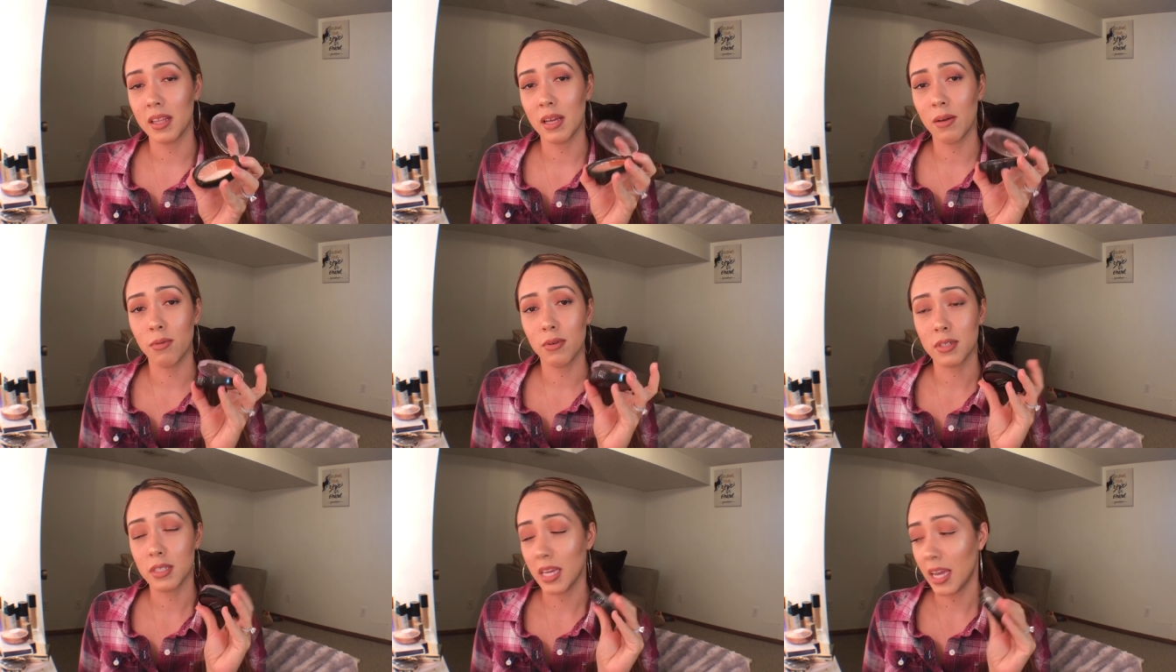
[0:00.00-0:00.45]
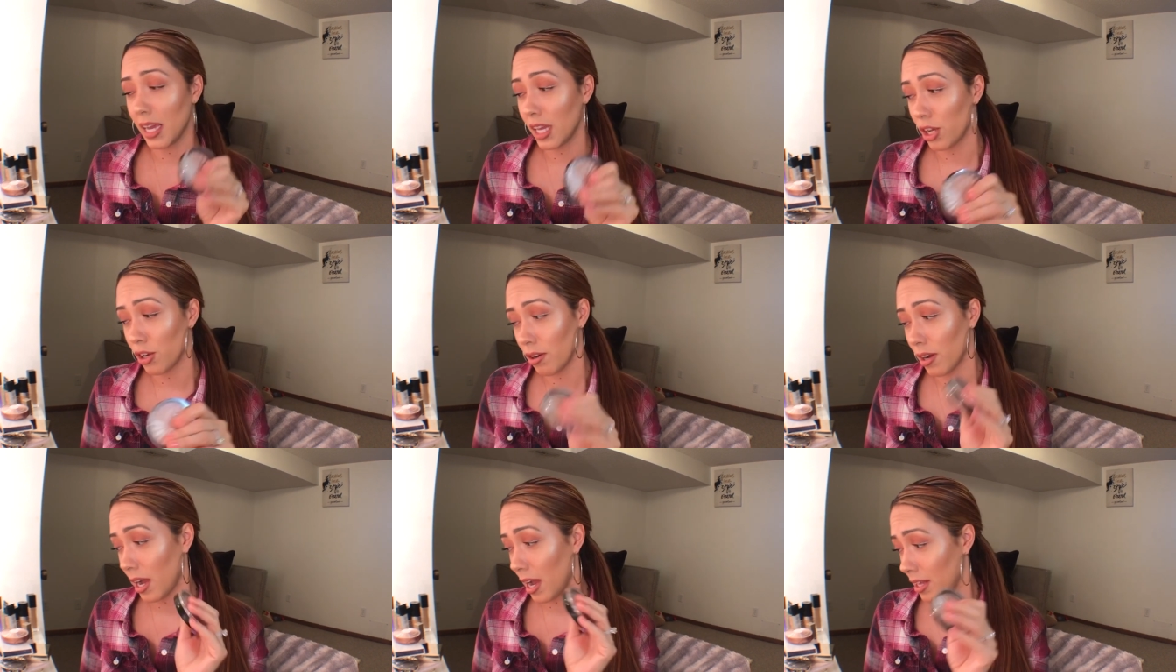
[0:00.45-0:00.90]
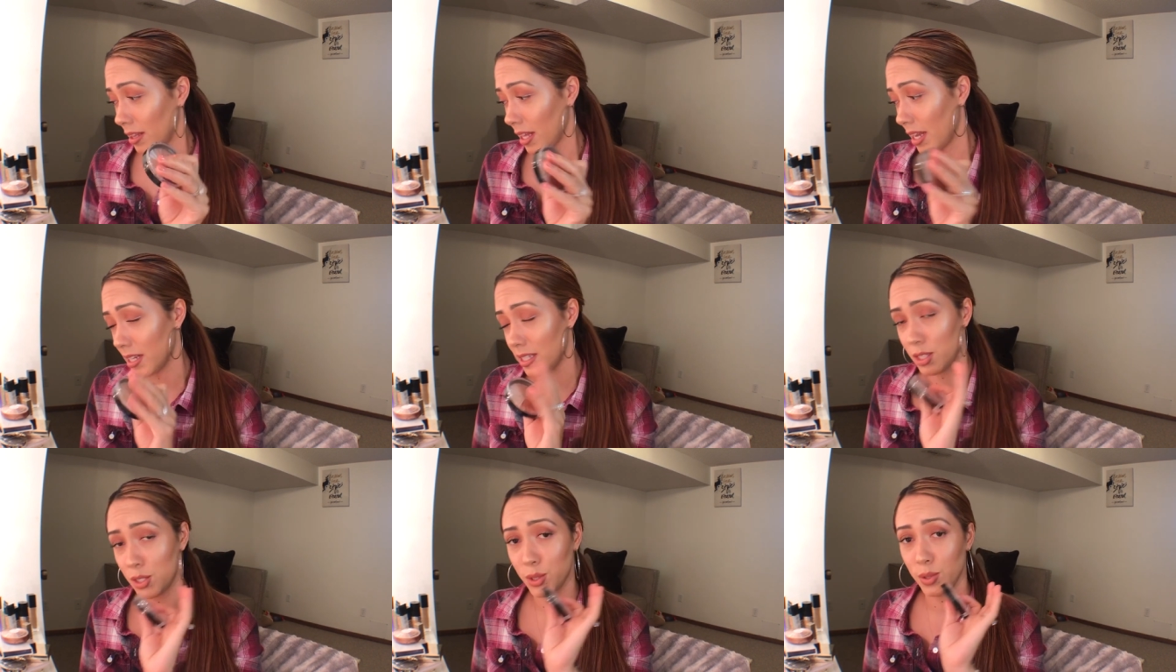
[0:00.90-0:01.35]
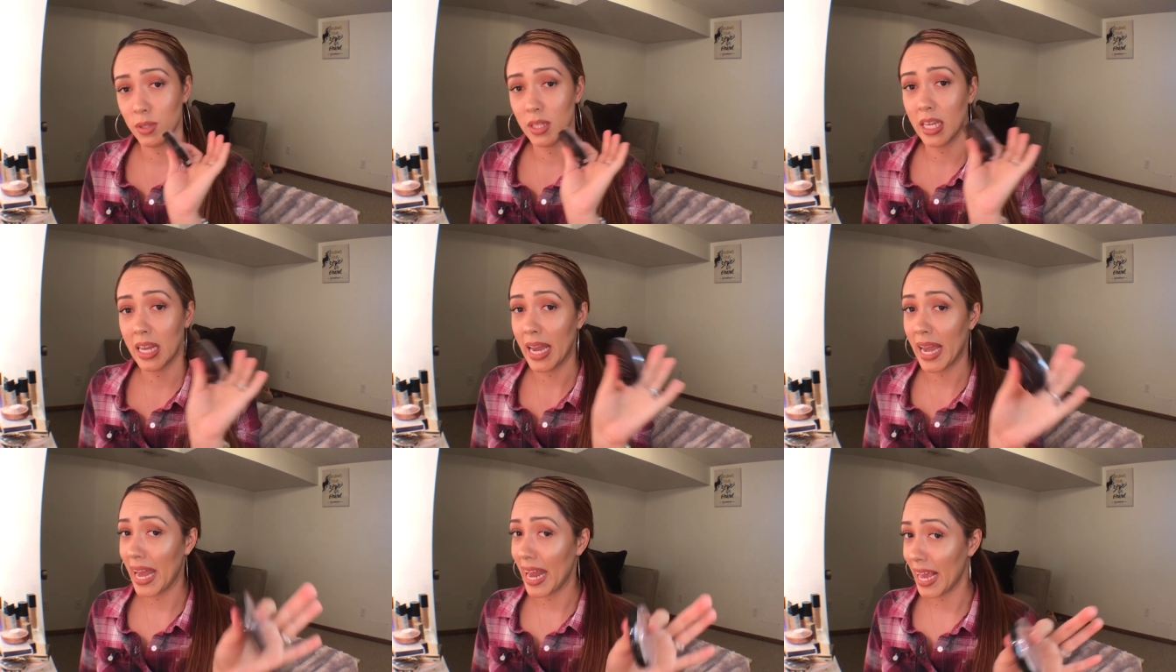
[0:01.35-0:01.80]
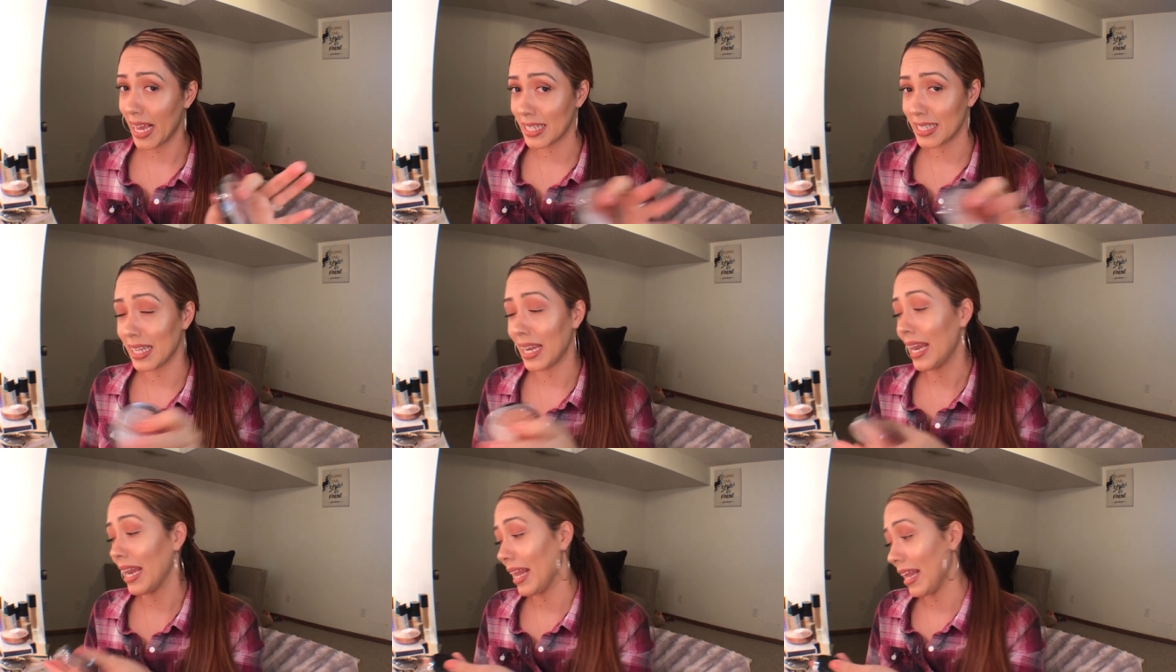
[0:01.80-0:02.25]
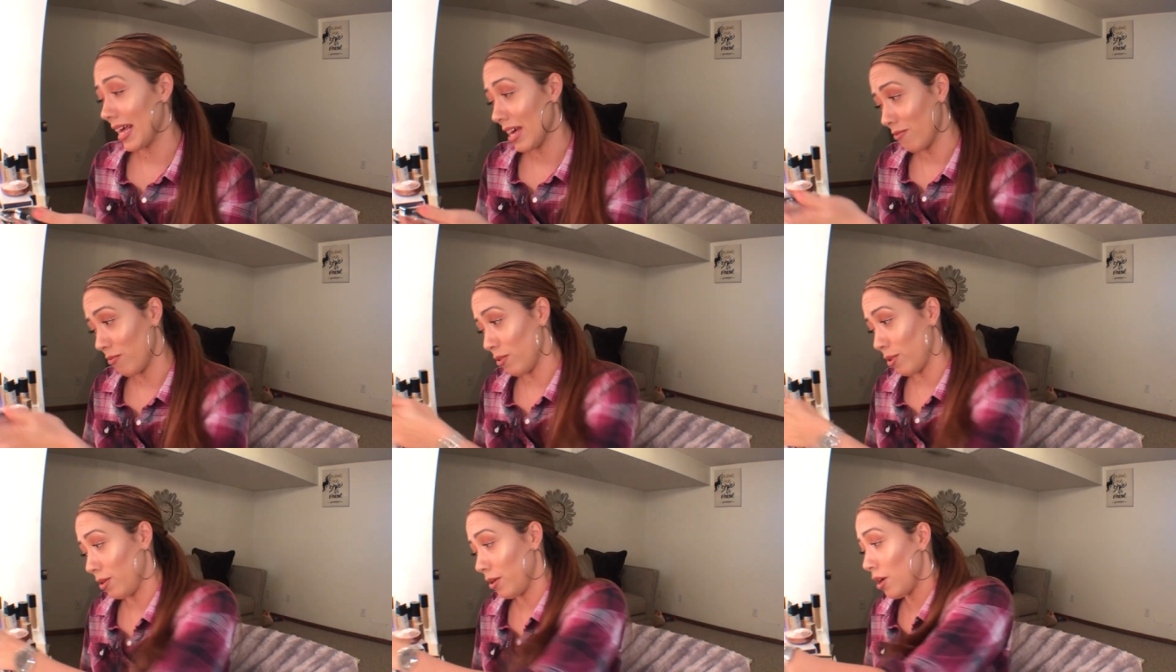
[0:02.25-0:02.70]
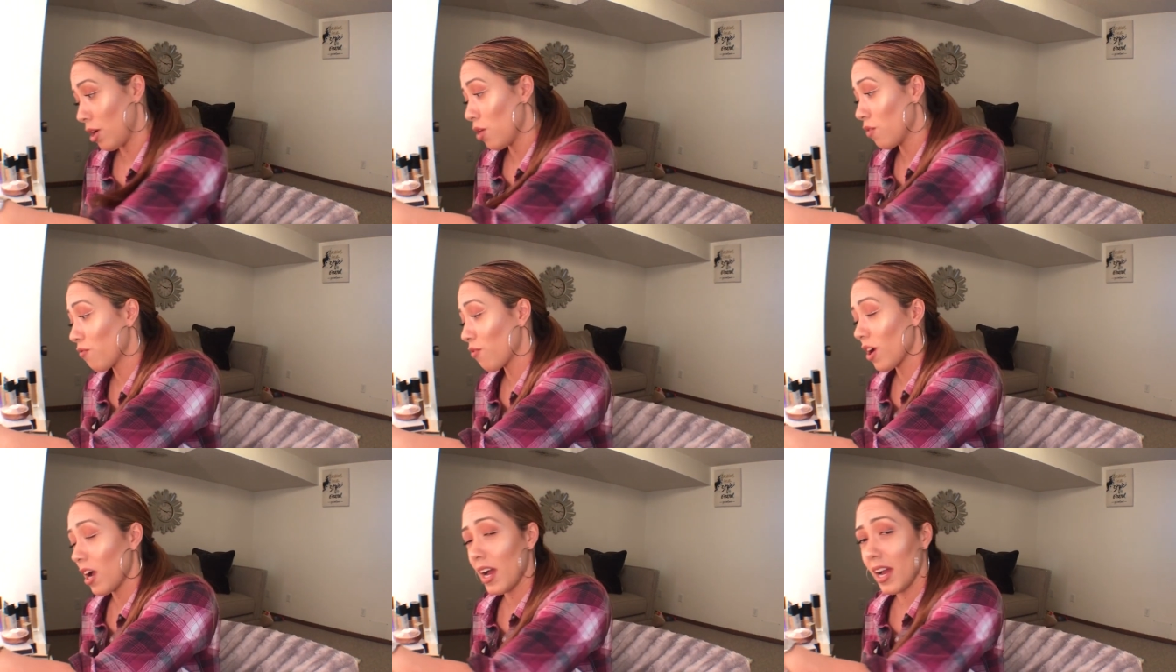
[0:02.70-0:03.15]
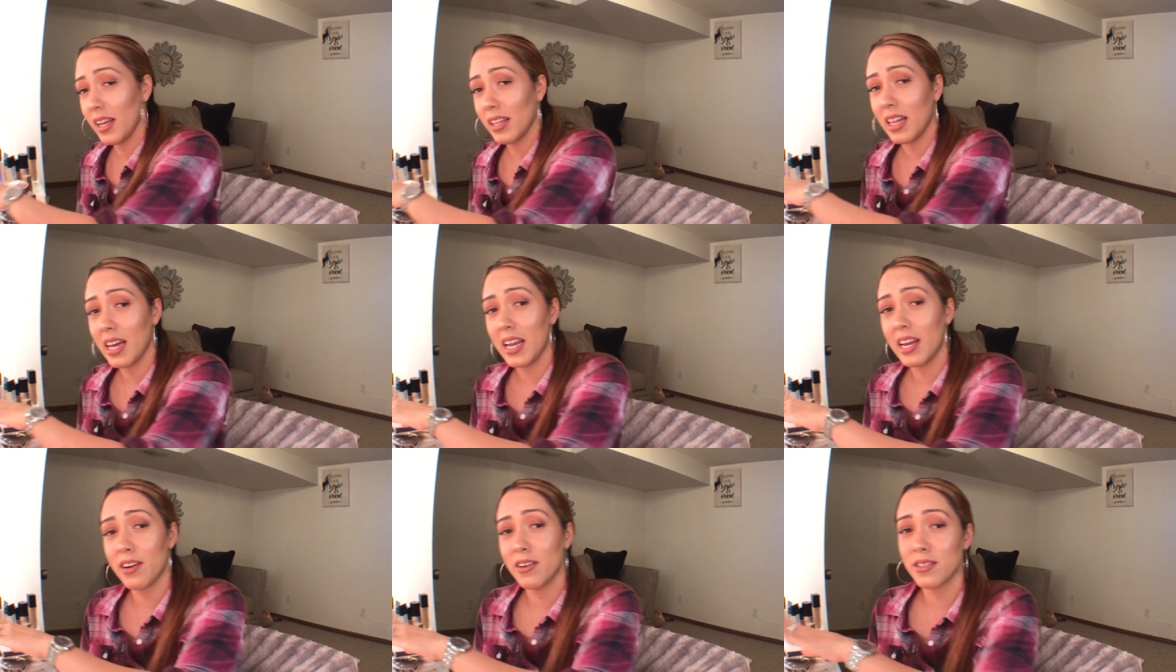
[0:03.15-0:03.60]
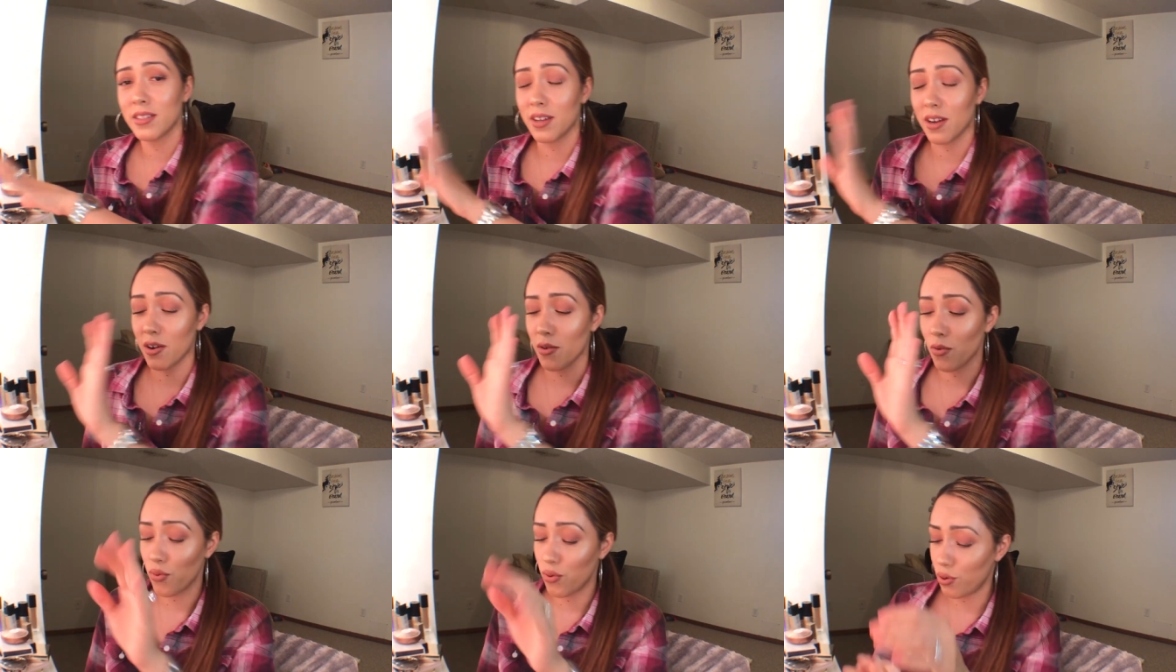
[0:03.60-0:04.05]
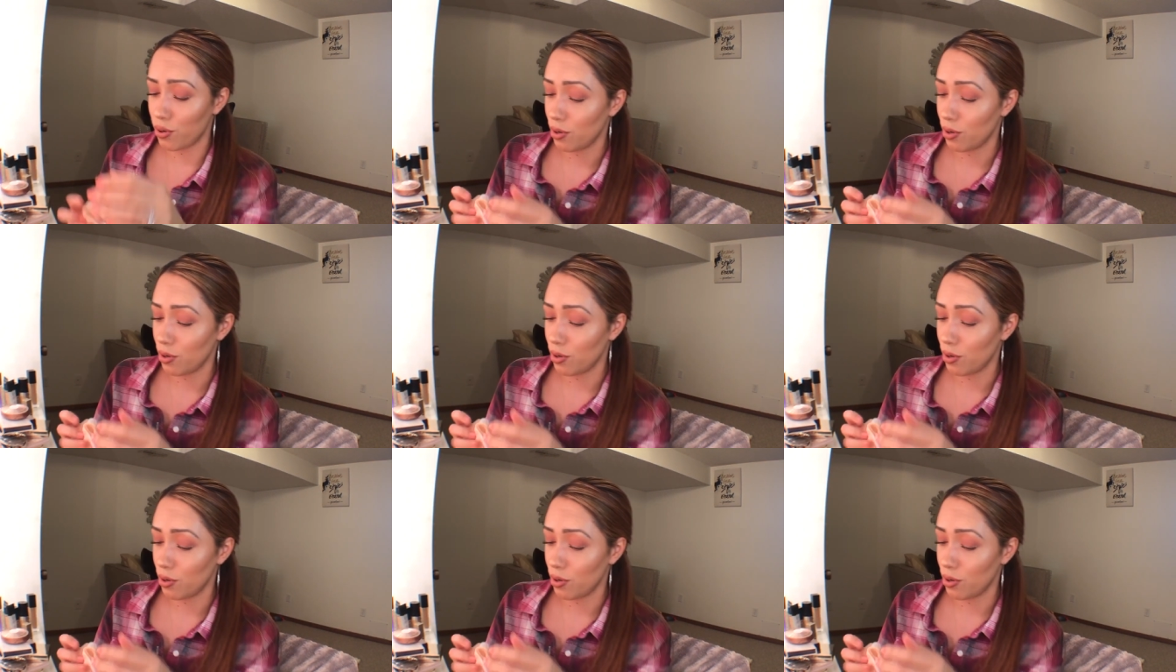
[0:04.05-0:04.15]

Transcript: and they will take your highlight to the next level. OFRA highlighters are,